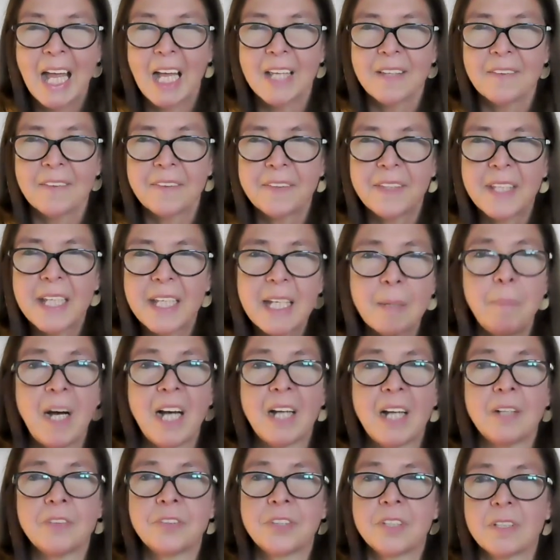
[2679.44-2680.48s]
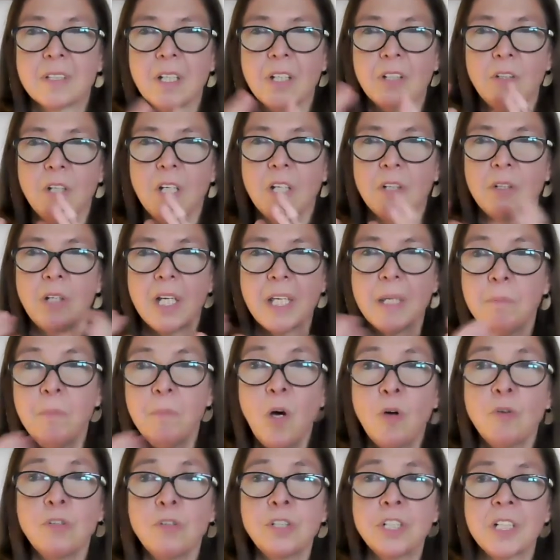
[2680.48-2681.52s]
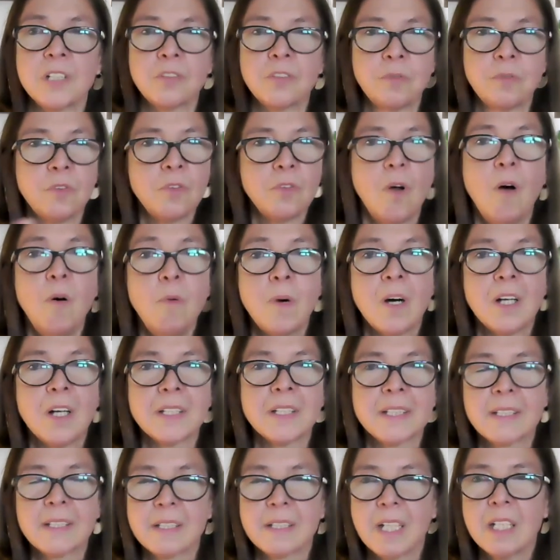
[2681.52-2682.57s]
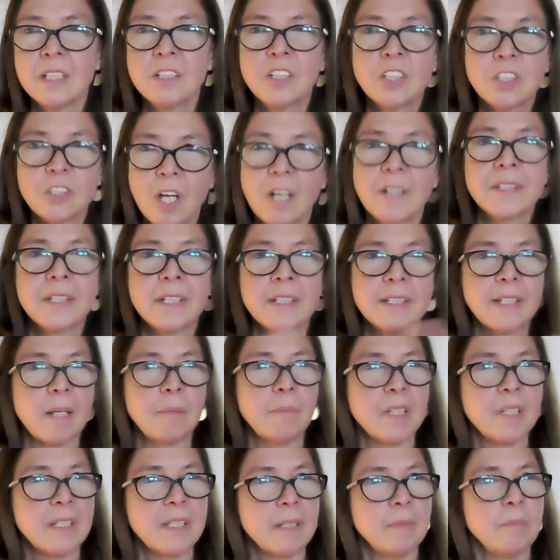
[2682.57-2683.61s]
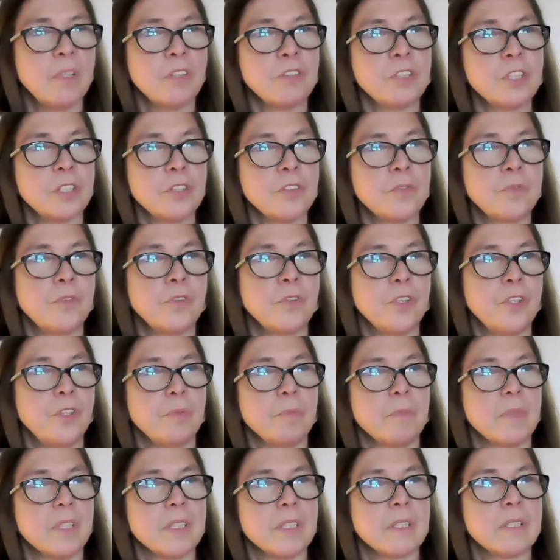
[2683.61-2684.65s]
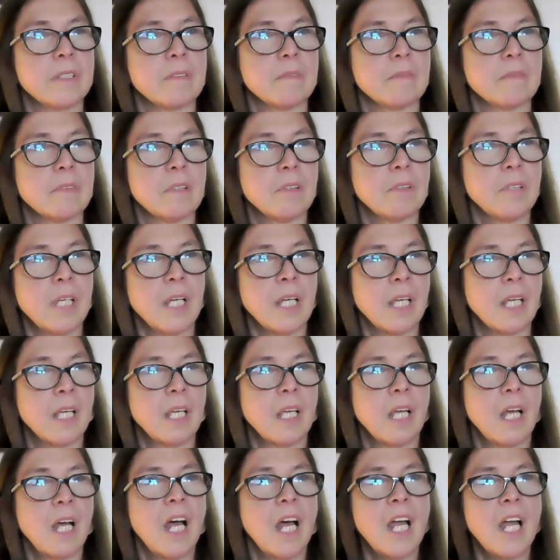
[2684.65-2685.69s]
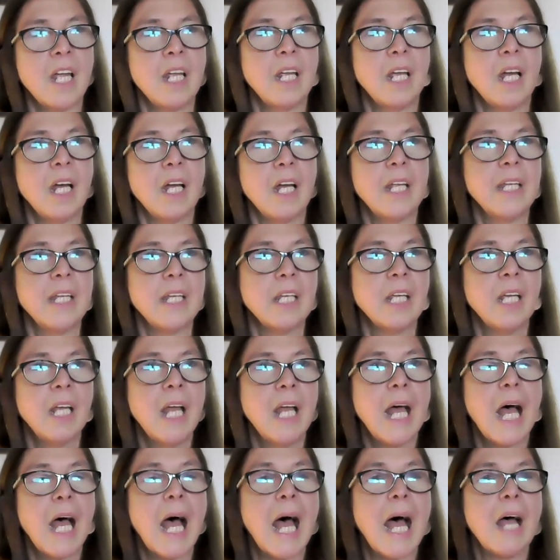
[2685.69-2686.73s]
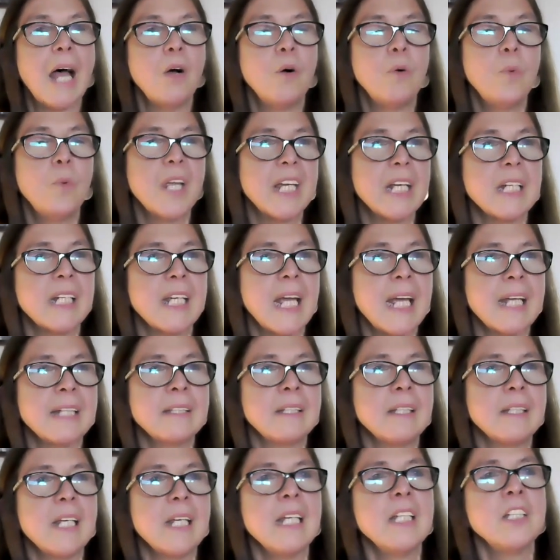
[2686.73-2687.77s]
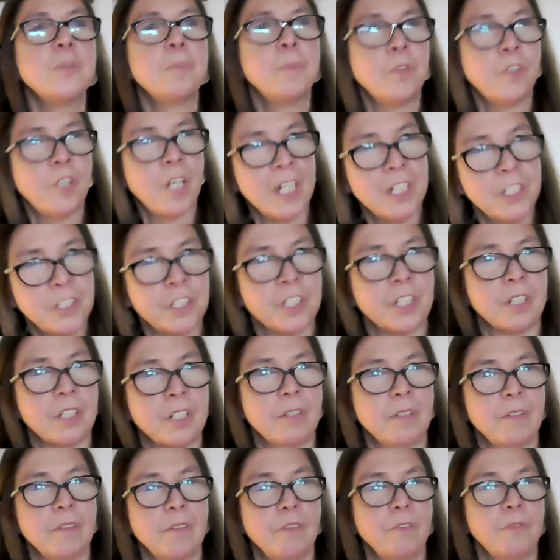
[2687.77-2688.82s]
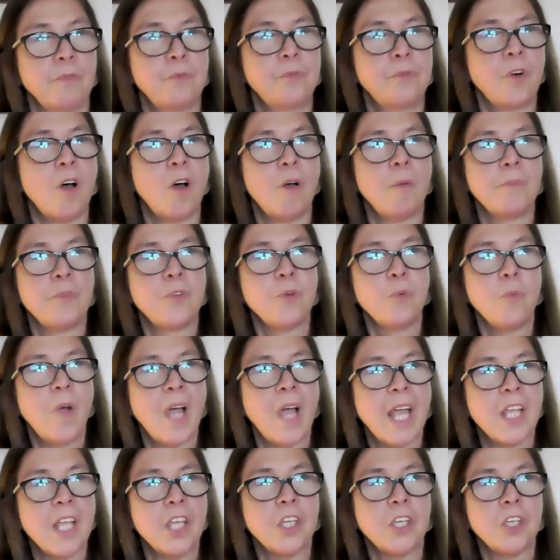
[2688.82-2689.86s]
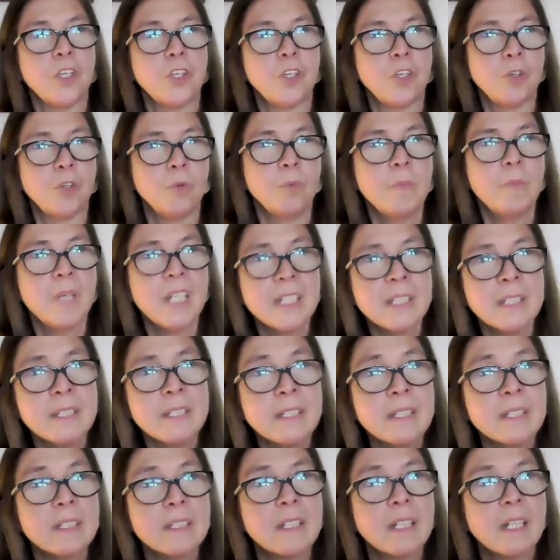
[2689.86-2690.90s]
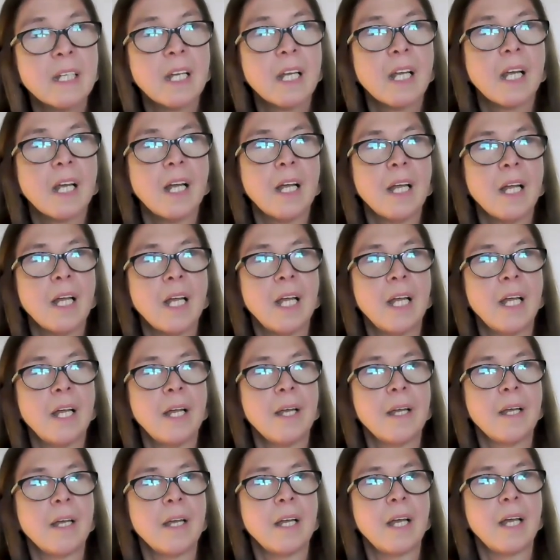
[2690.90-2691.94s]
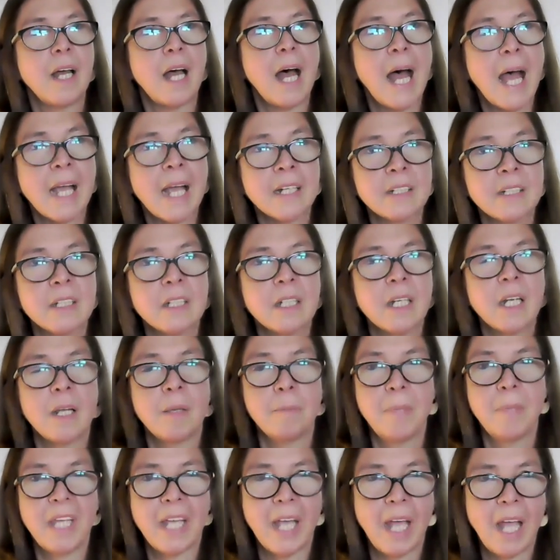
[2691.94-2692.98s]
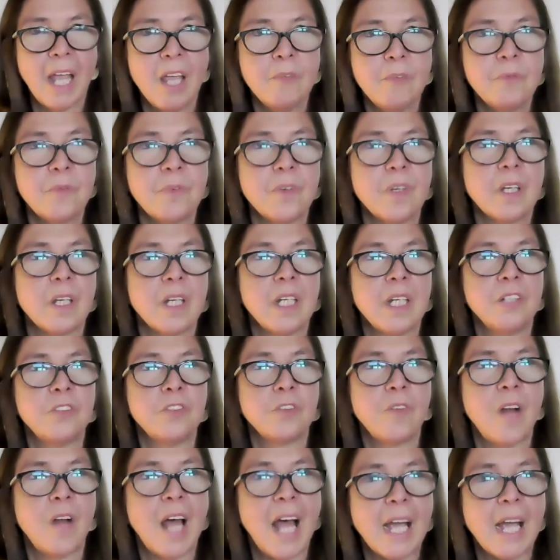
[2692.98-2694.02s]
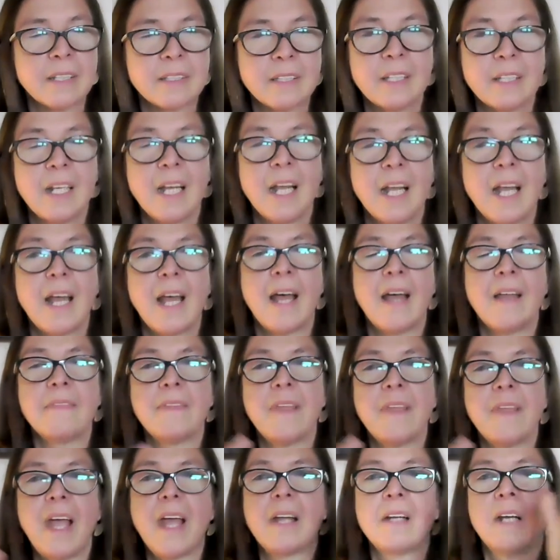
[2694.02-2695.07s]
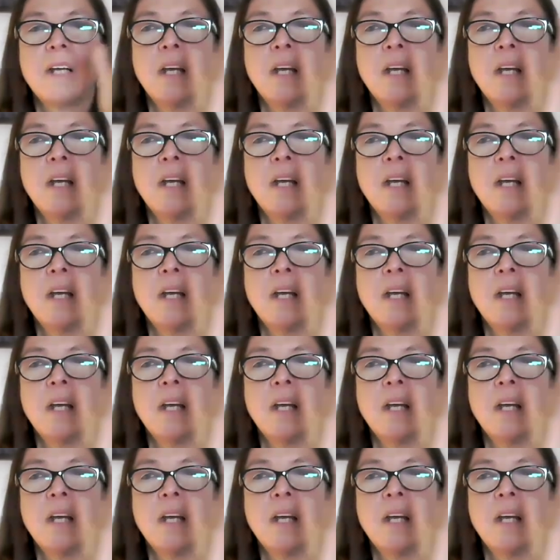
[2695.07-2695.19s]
think about uh, emotions for robots. It's not the same as emotions for humans. Okay, I, we can get inspiration from the way humans uh, act, behave, interact, and then